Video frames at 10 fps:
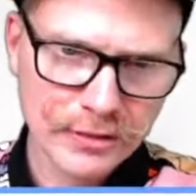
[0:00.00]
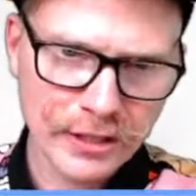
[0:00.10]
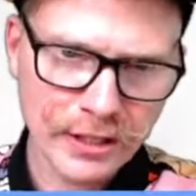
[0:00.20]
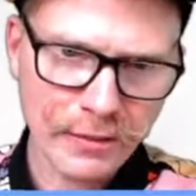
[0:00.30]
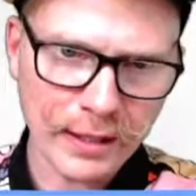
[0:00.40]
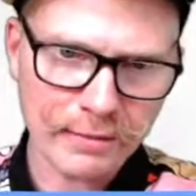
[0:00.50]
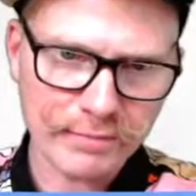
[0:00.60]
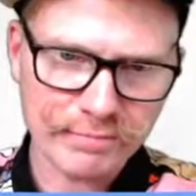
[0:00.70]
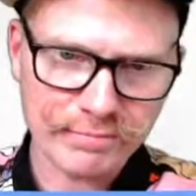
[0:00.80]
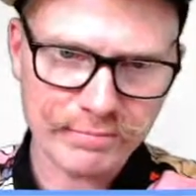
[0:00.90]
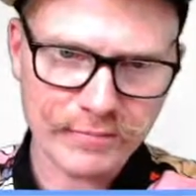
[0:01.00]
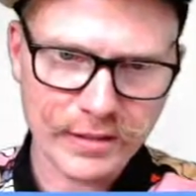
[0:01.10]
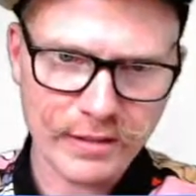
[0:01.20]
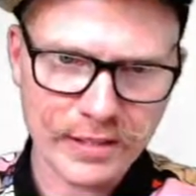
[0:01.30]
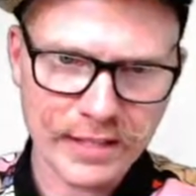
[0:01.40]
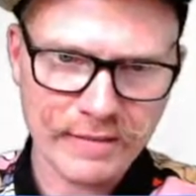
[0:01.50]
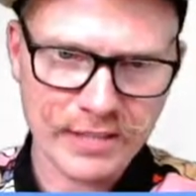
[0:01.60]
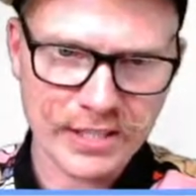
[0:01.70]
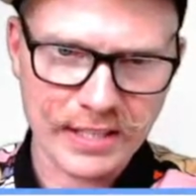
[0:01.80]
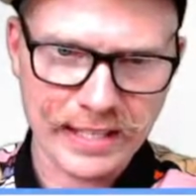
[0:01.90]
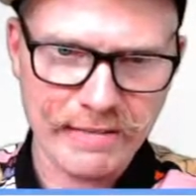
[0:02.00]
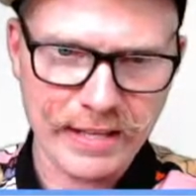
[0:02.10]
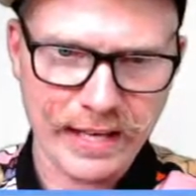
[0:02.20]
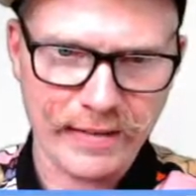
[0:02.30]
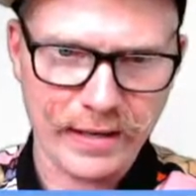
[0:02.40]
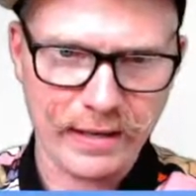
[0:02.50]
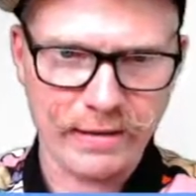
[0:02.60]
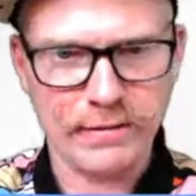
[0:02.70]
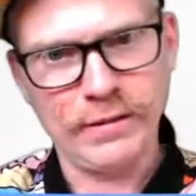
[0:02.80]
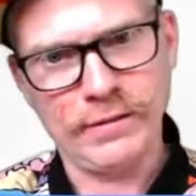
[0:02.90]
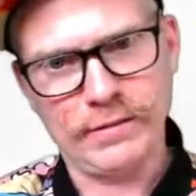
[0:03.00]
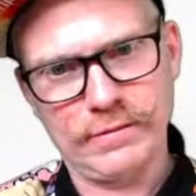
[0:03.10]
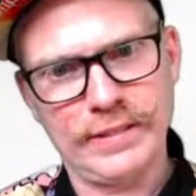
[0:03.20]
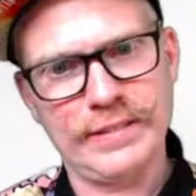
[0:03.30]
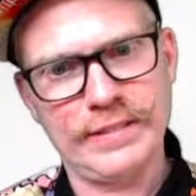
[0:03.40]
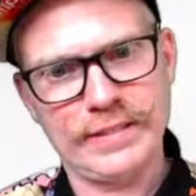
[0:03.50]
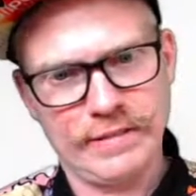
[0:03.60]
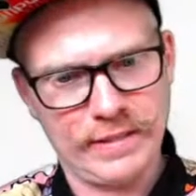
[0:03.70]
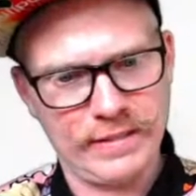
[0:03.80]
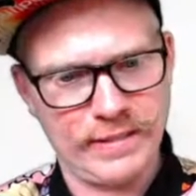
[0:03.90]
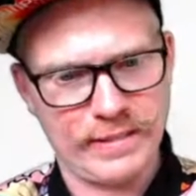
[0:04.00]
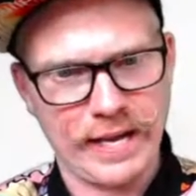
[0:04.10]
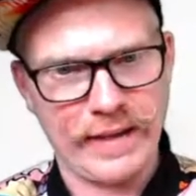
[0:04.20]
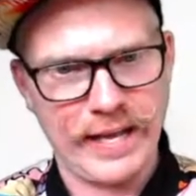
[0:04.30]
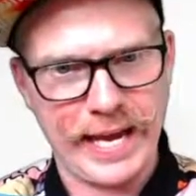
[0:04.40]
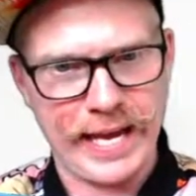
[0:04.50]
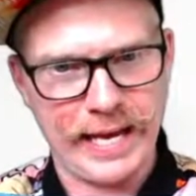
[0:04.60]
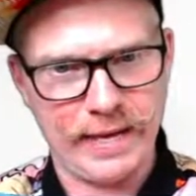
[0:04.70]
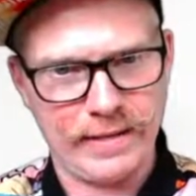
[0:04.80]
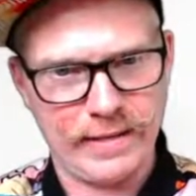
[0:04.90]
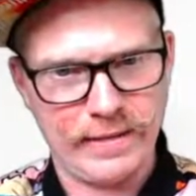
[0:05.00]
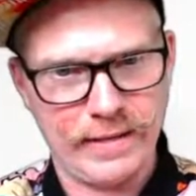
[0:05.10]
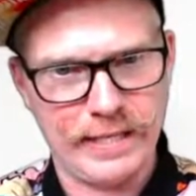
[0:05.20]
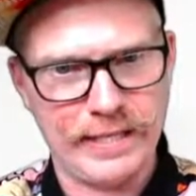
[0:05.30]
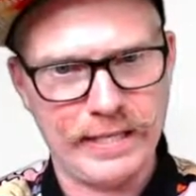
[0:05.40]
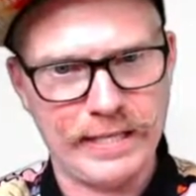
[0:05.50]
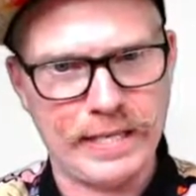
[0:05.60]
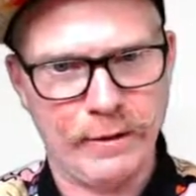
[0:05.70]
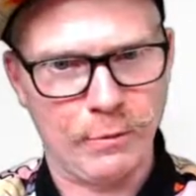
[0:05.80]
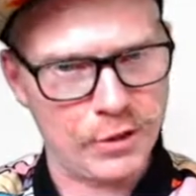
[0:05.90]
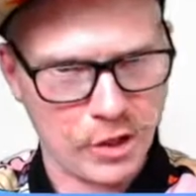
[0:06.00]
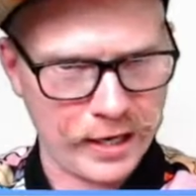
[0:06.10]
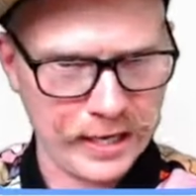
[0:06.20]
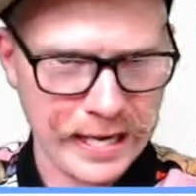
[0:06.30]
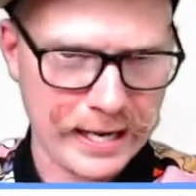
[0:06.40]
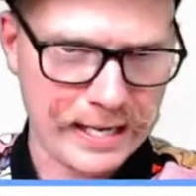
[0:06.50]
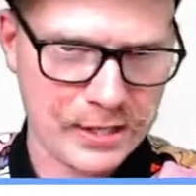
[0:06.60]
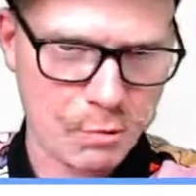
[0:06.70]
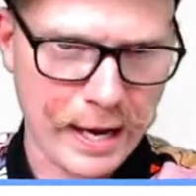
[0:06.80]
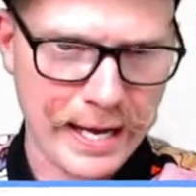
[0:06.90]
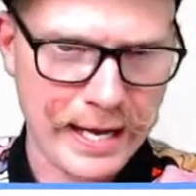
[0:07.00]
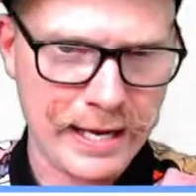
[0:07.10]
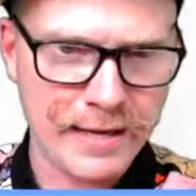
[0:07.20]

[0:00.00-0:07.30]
You know what? You can even just leave that there. Look, this is its other hand. It was trying to get its way,